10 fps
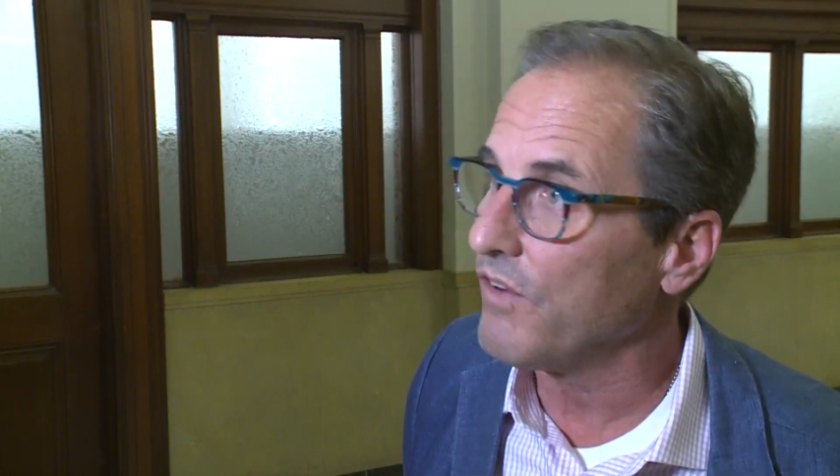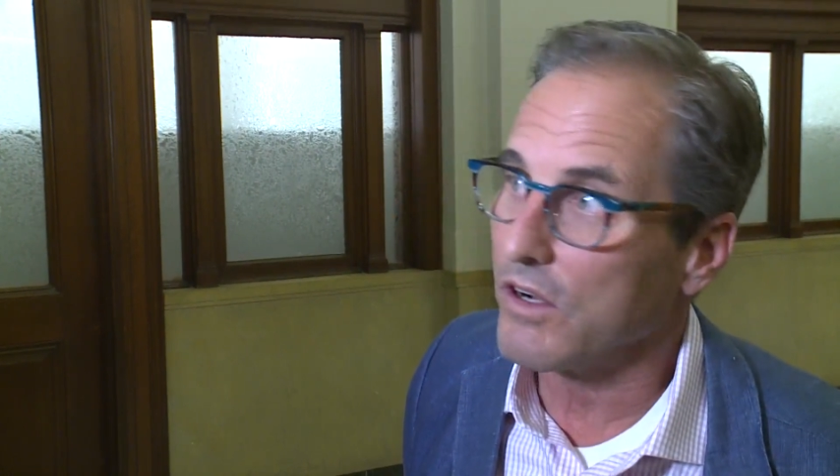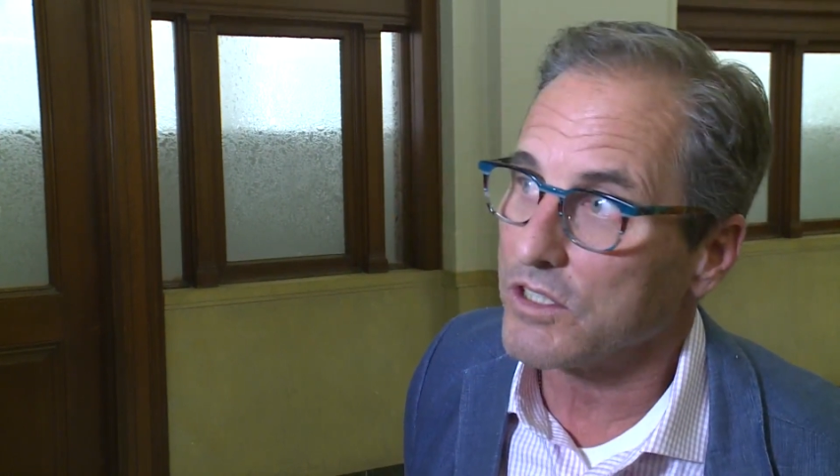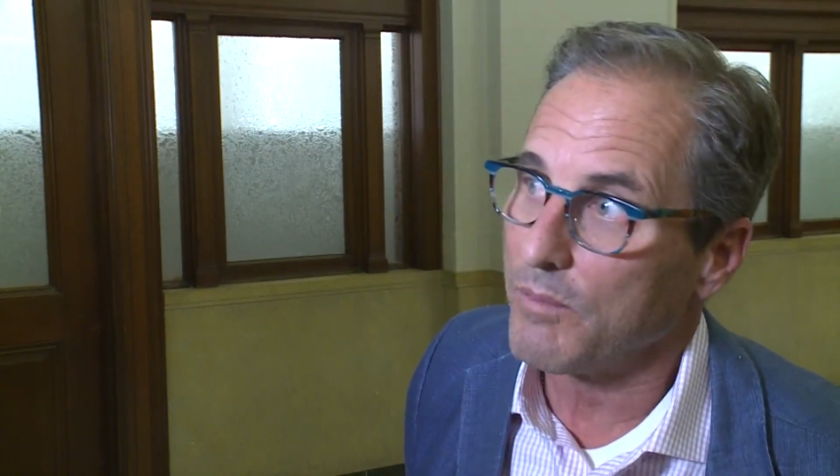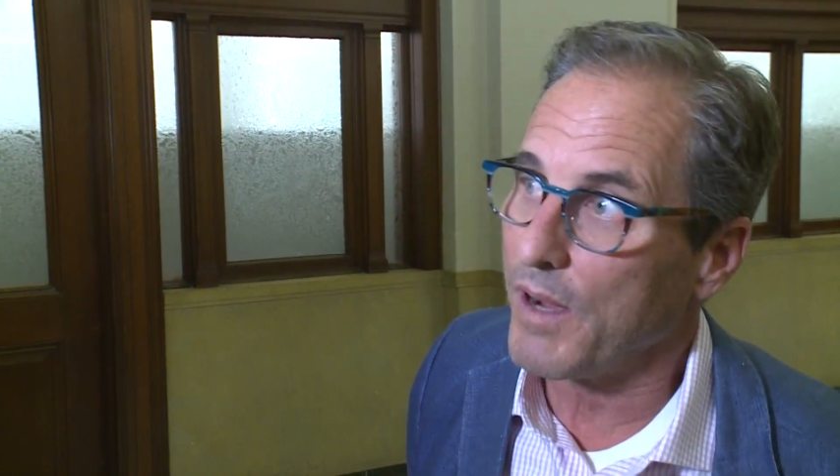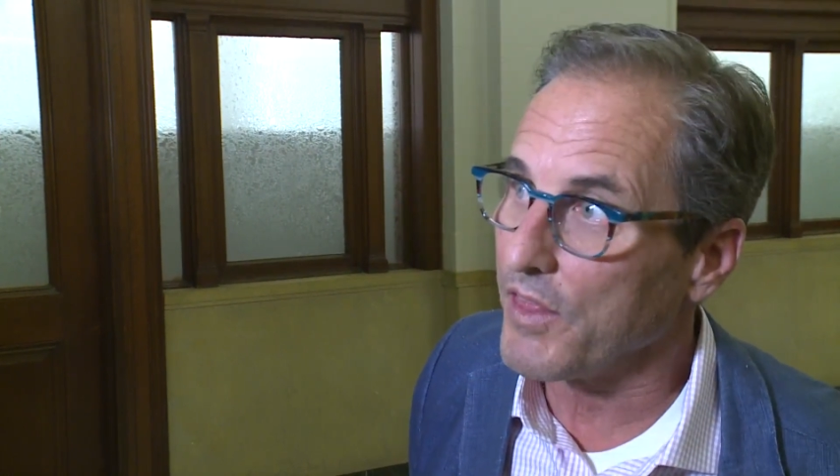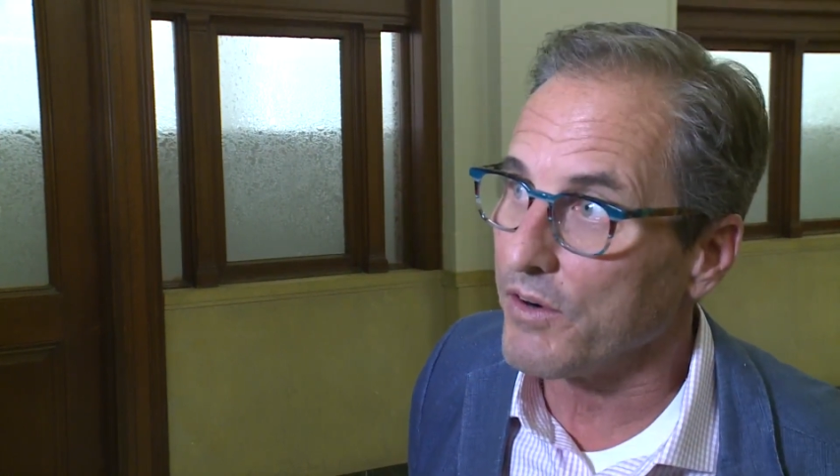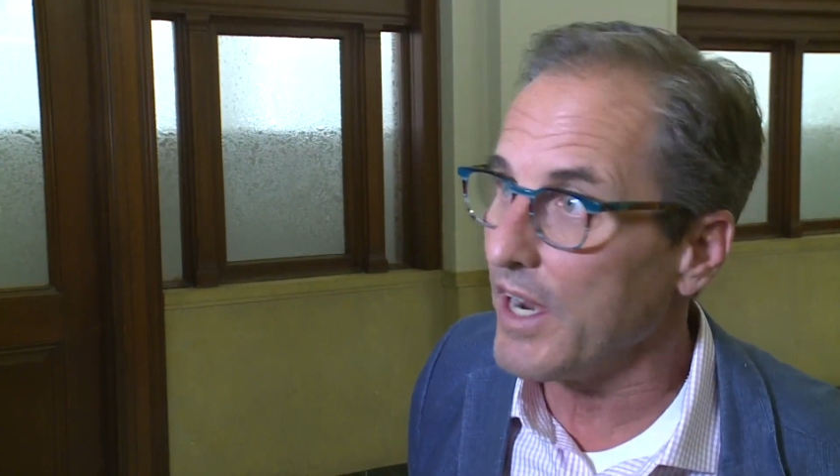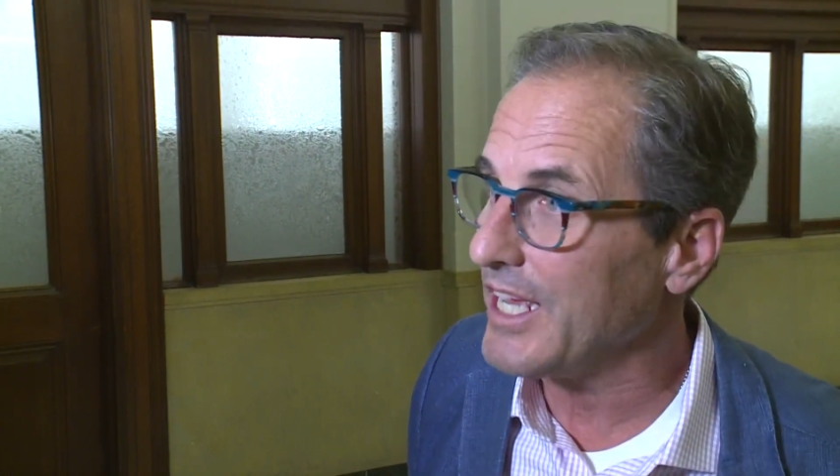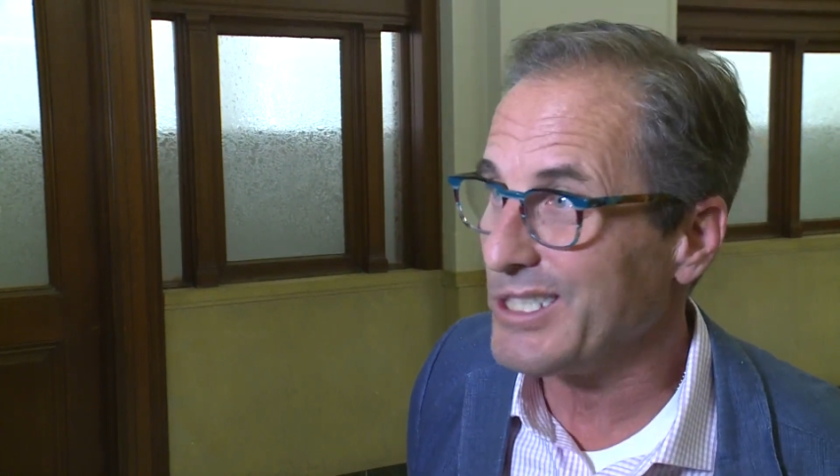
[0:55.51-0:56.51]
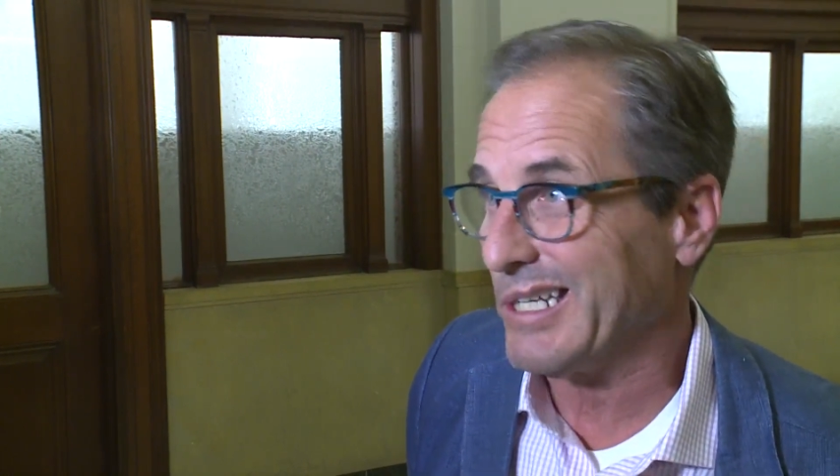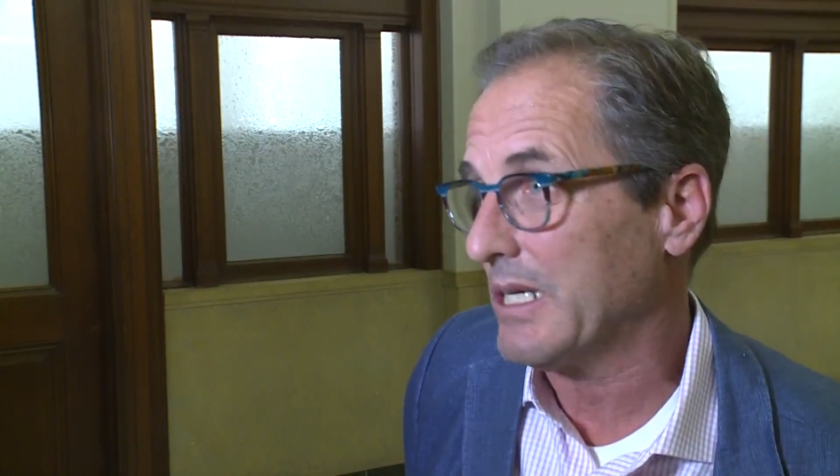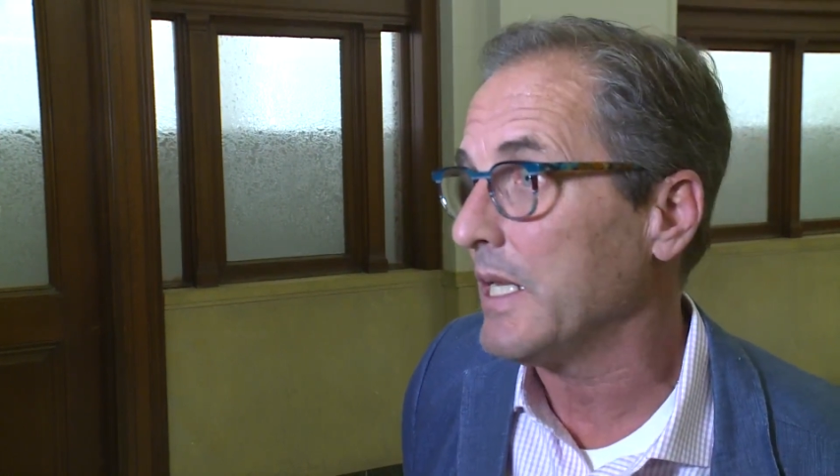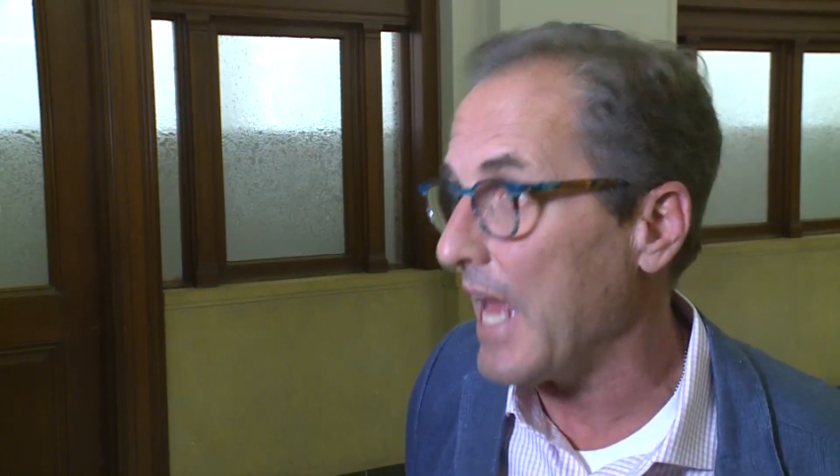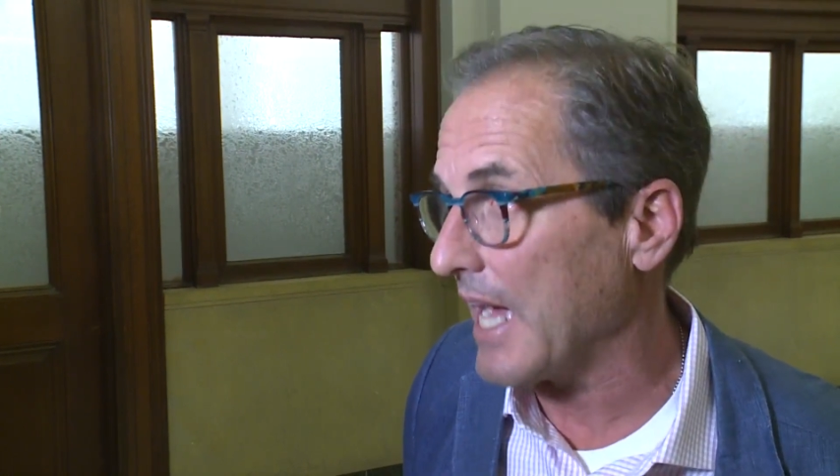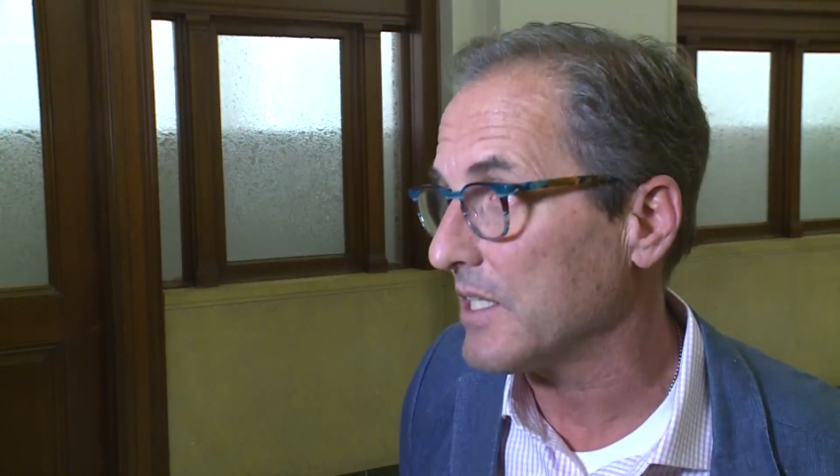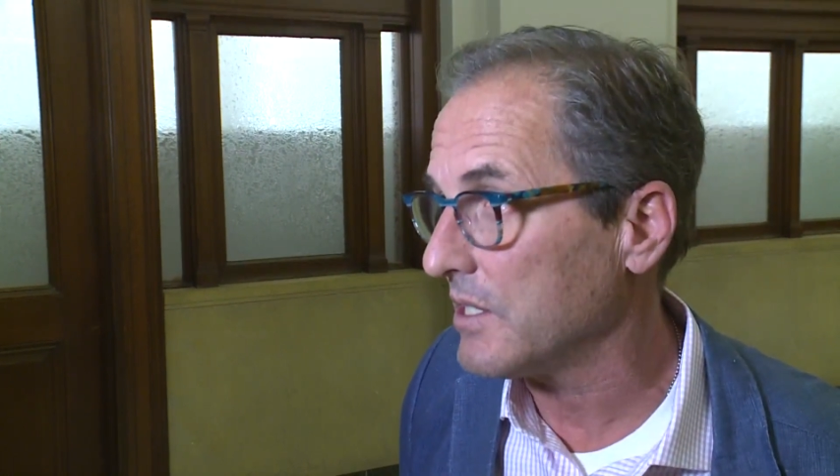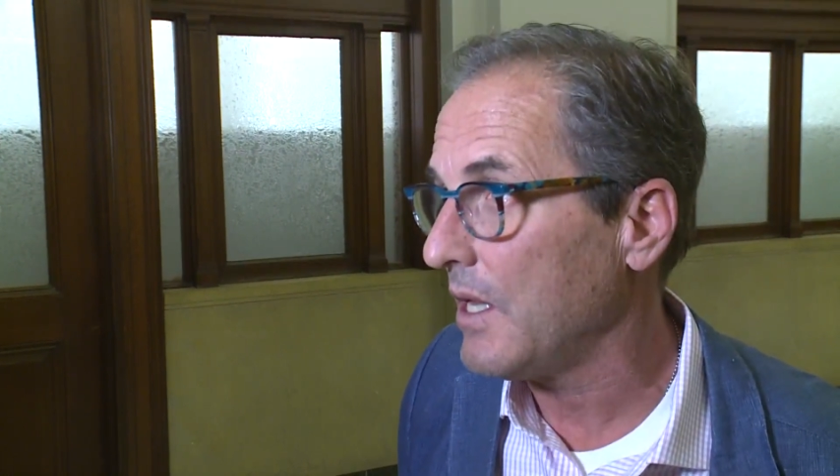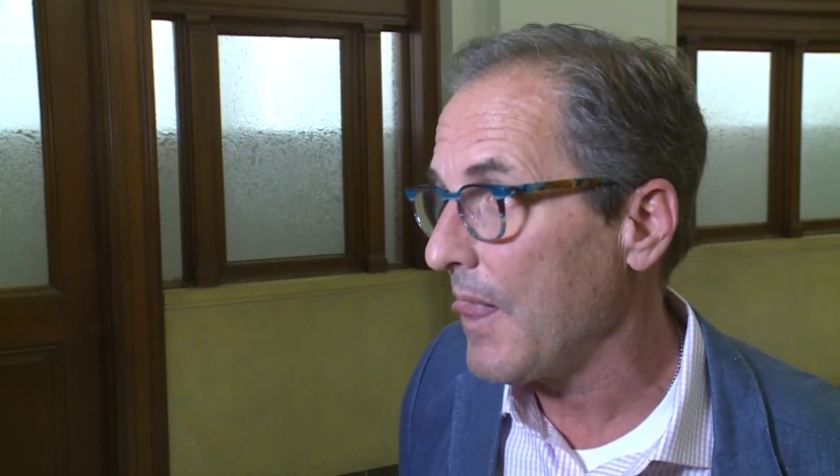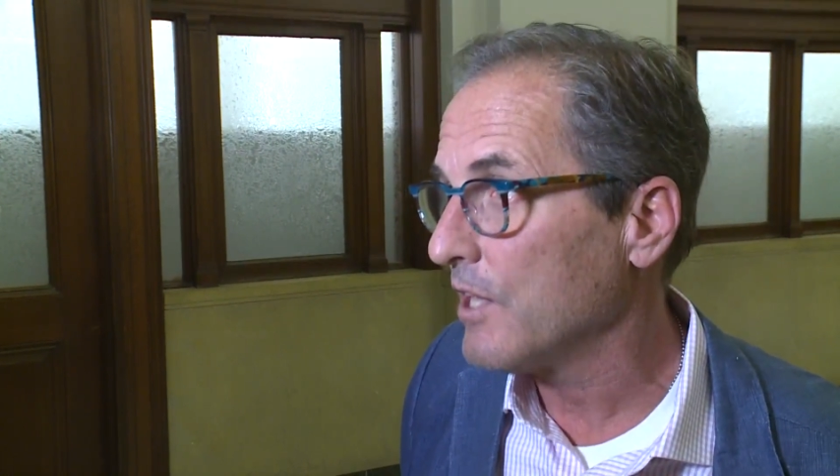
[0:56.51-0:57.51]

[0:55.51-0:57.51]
folks up on the range and connect.